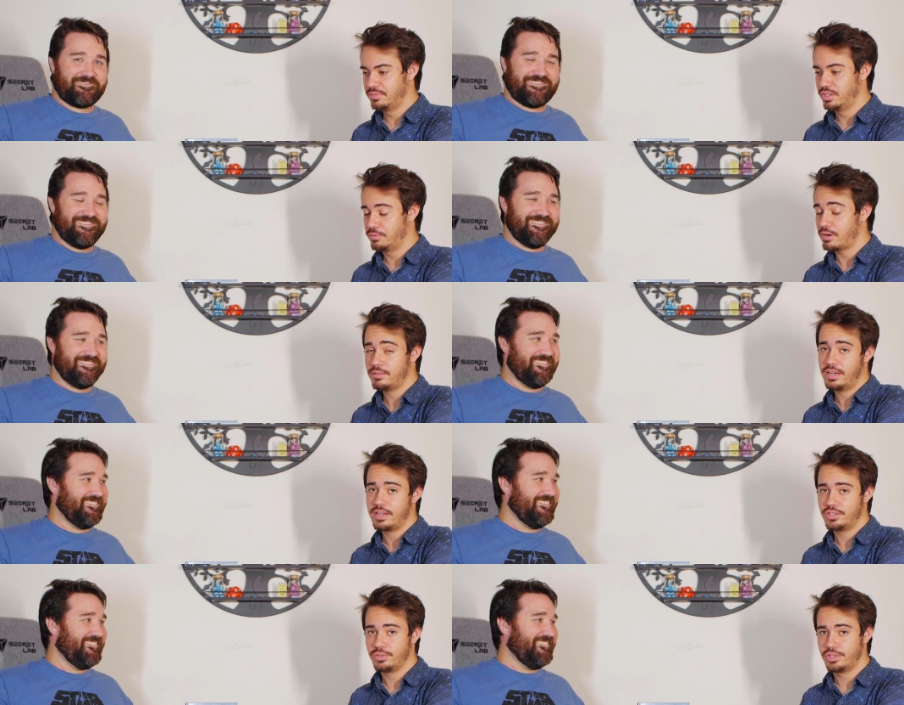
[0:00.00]
Speaker 1: You're probably not
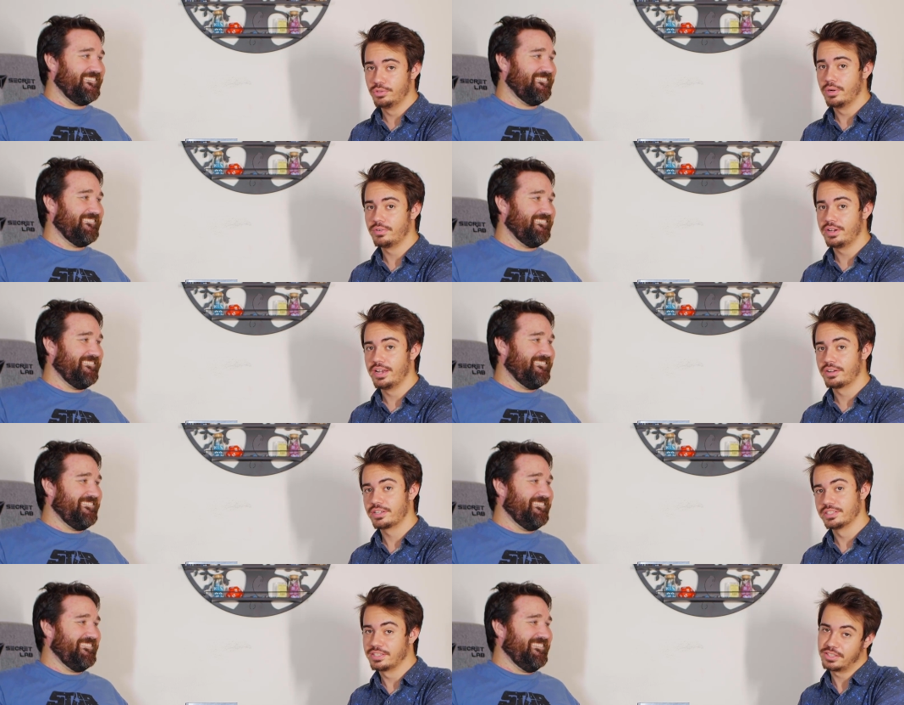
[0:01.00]
doing too well right now
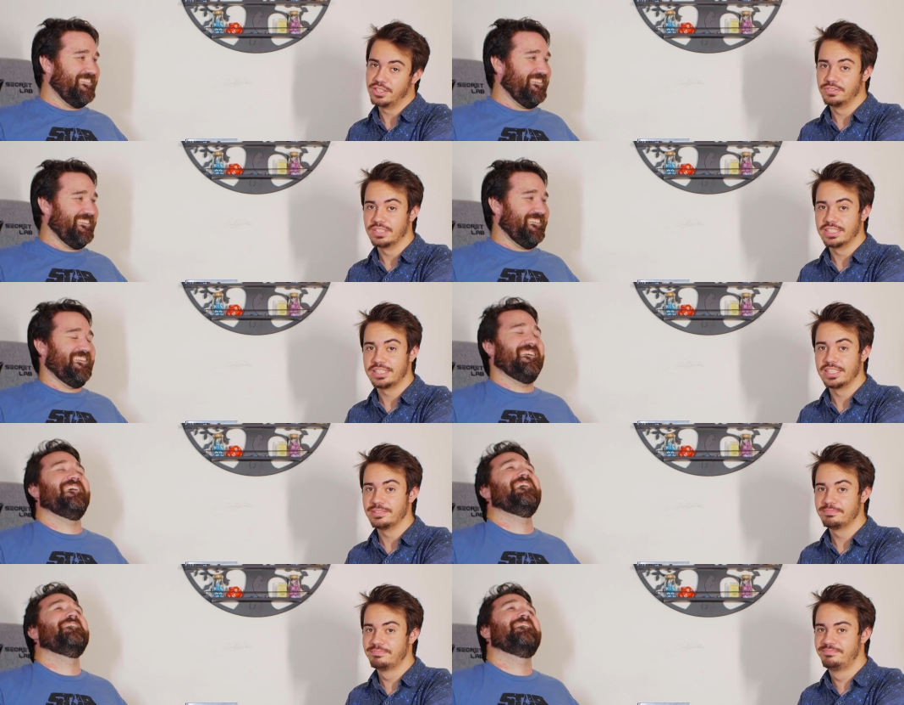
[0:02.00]
because of the COVID 19.
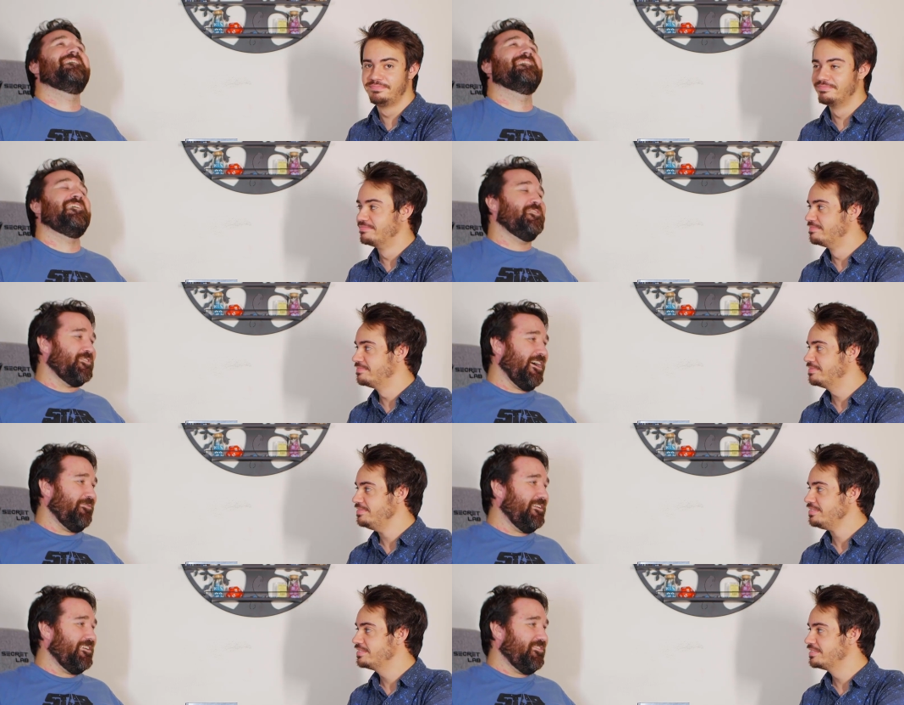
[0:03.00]
They
Speaker 2: also got
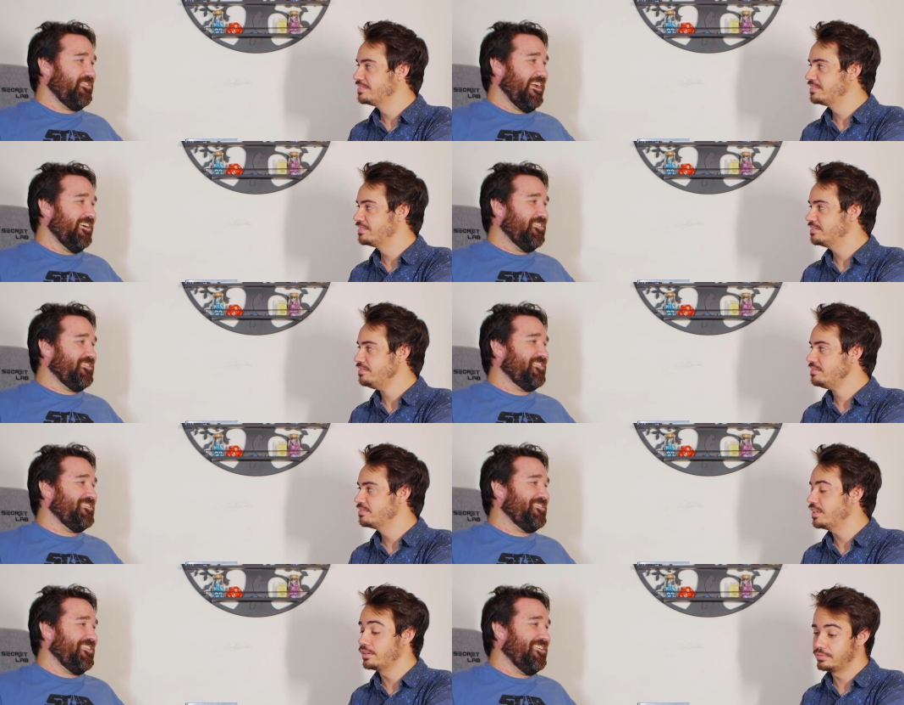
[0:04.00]
rid of their stairs.
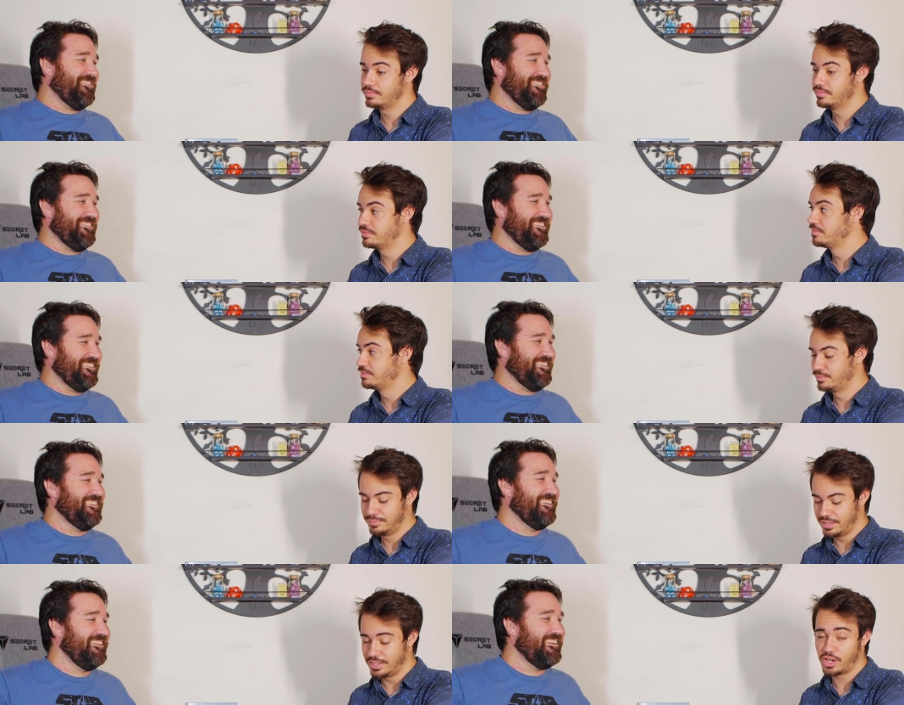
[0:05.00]
So.
Speaker 1: Oh.
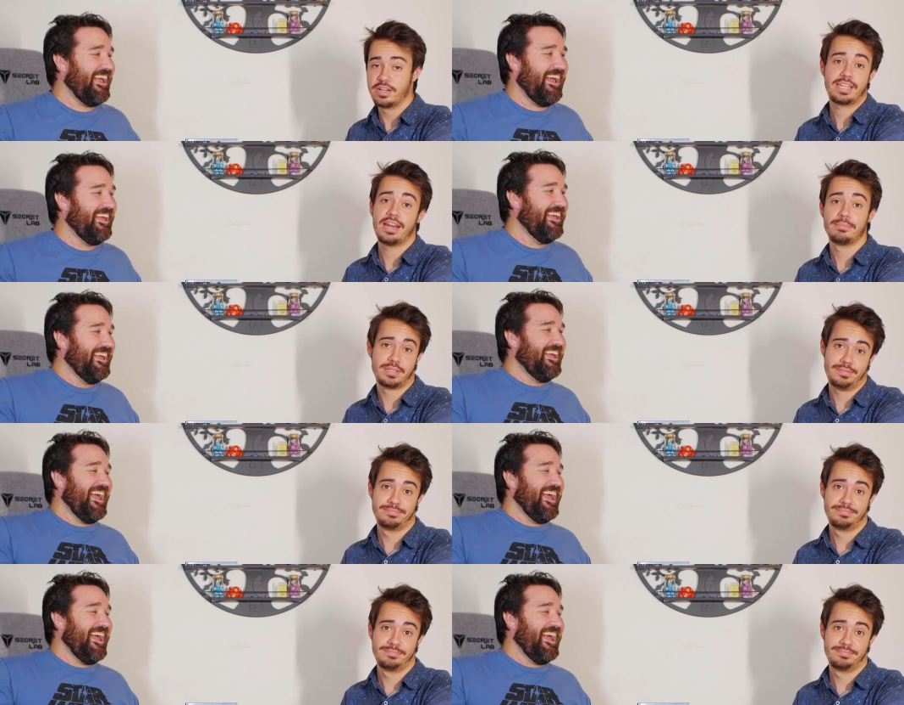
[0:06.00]
And it's hard to get up there.